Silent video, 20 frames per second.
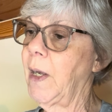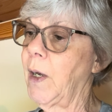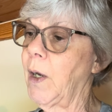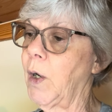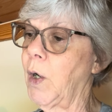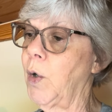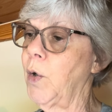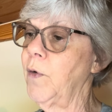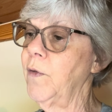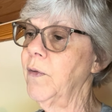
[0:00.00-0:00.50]

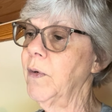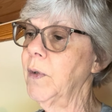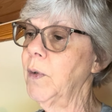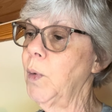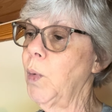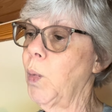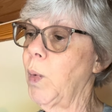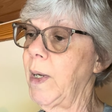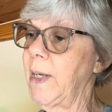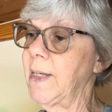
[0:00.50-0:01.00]
Over
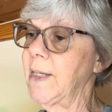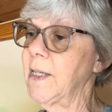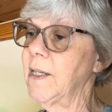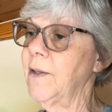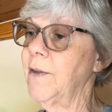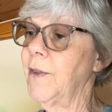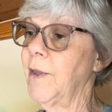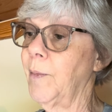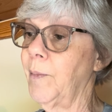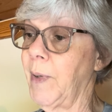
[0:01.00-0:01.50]
went
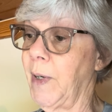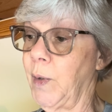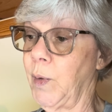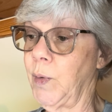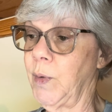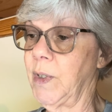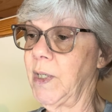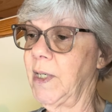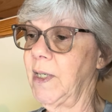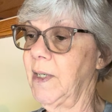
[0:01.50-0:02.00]
the
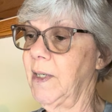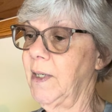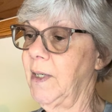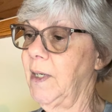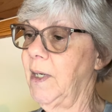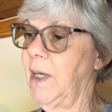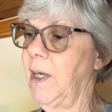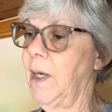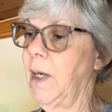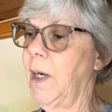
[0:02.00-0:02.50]
boat.
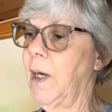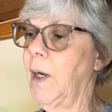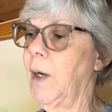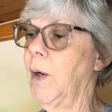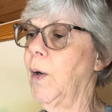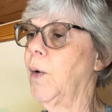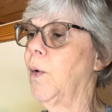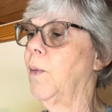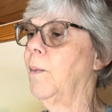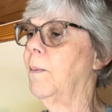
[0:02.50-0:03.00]

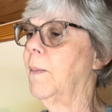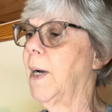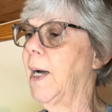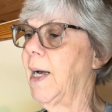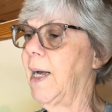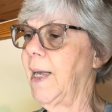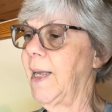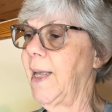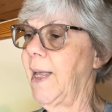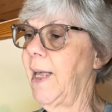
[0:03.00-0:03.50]
Oh
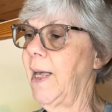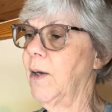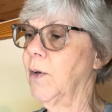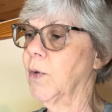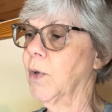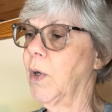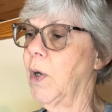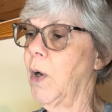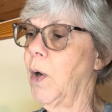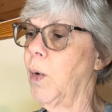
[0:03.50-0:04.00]
my, how
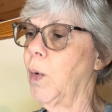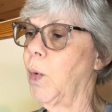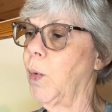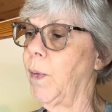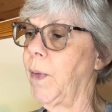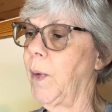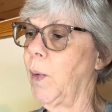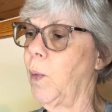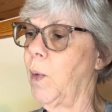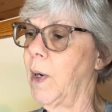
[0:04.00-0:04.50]

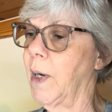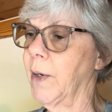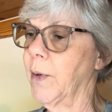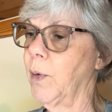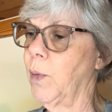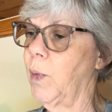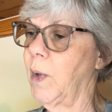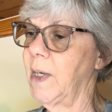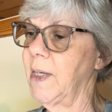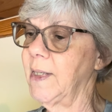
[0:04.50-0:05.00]
cold the
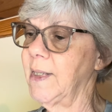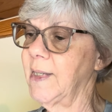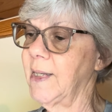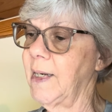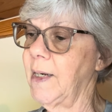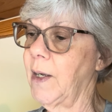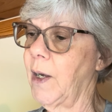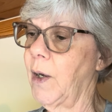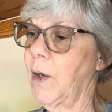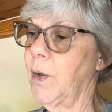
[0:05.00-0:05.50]
water was,
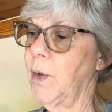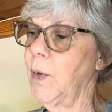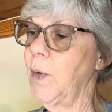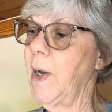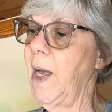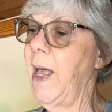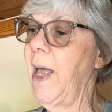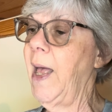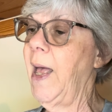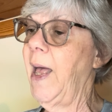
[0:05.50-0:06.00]
and oh,
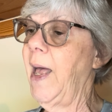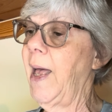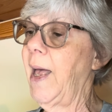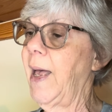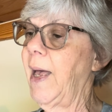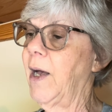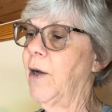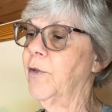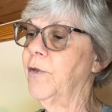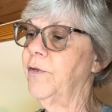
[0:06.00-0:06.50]

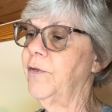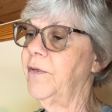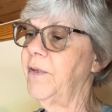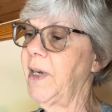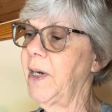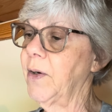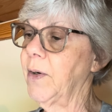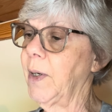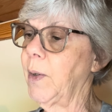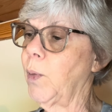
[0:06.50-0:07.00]
how
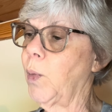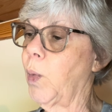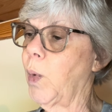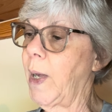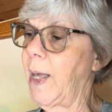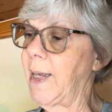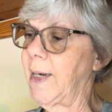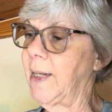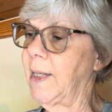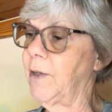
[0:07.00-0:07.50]
very
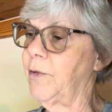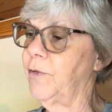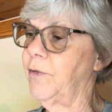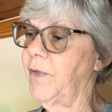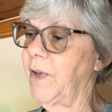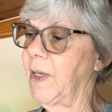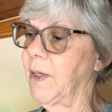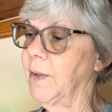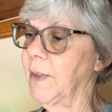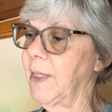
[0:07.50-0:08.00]
wet it
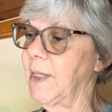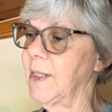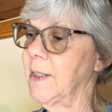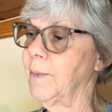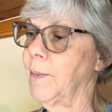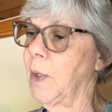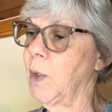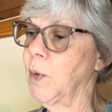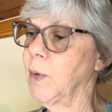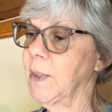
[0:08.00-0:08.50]
felt as
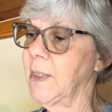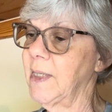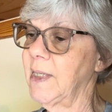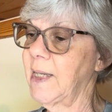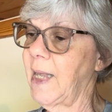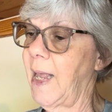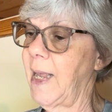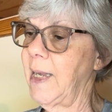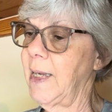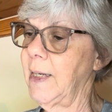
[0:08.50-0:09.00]
Mole
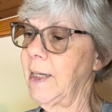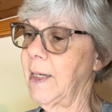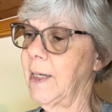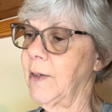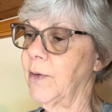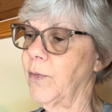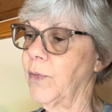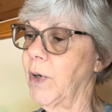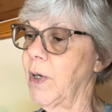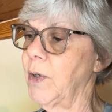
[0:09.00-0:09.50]
sank
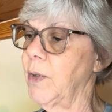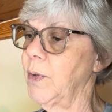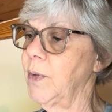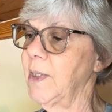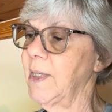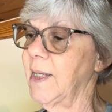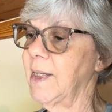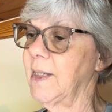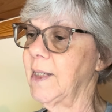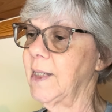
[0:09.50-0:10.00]
and
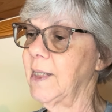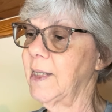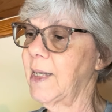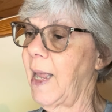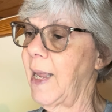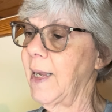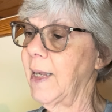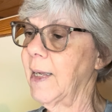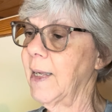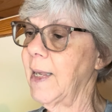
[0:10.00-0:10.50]
rose and
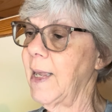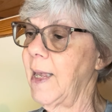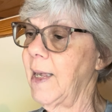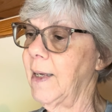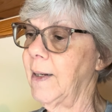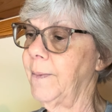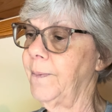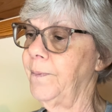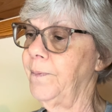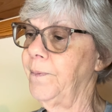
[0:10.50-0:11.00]
sank
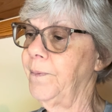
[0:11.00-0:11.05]
again.